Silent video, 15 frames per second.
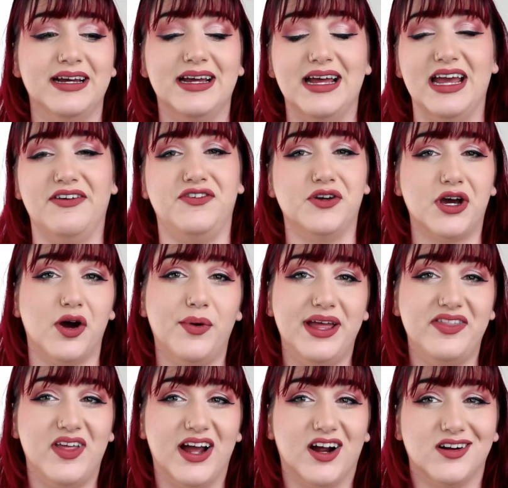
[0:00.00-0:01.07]
If you go
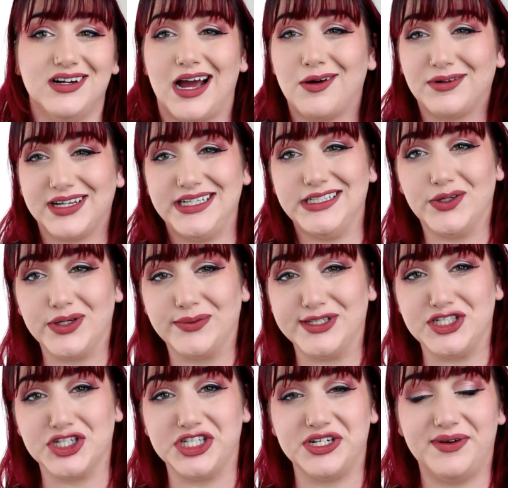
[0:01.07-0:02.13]
in there not really knowing
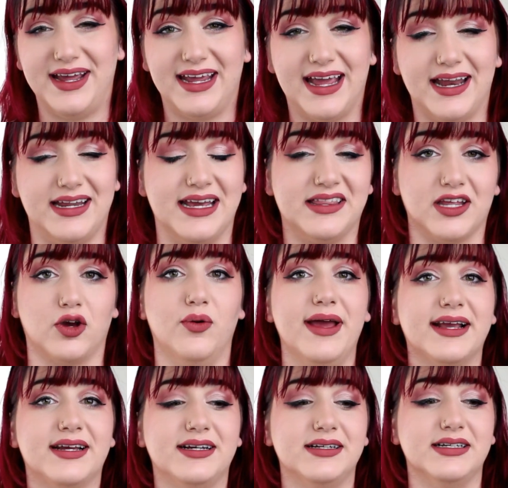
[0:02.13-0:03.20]
what you're doing and hit the
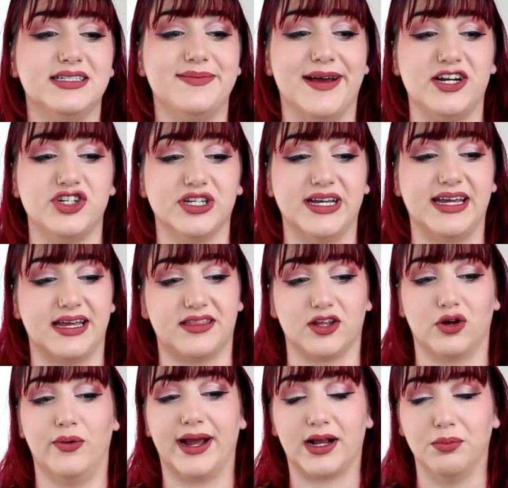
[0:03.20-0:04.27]
quick, especially hit the
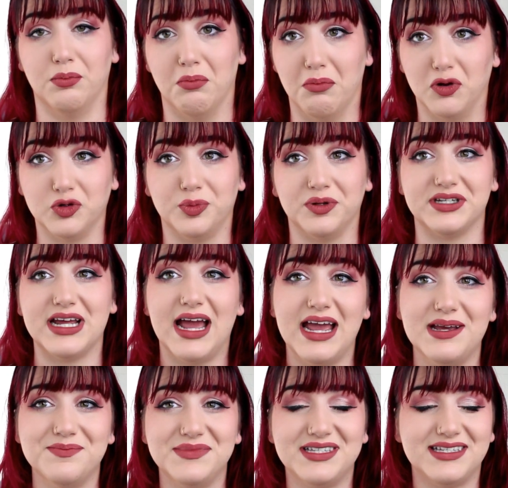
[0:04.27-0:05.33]
quick multiple
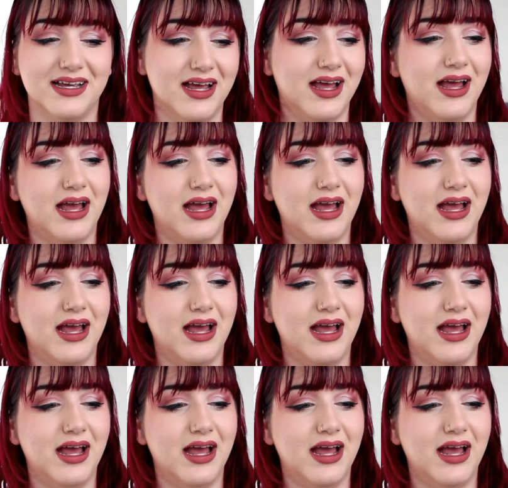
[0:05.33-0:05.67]
times,